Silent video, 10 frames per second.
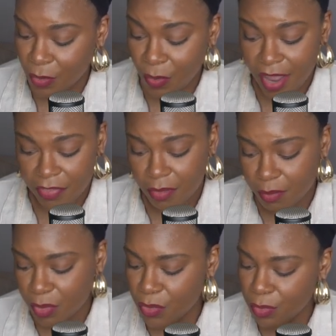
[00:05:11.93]
or at the
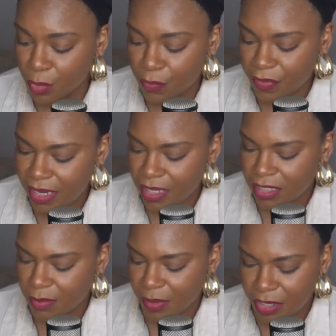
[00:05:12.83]
moon moving in
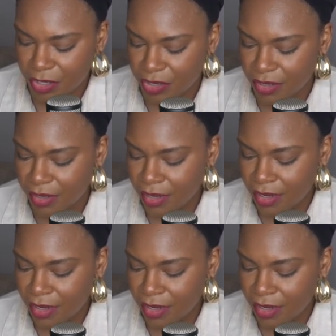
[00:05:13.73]
splendor,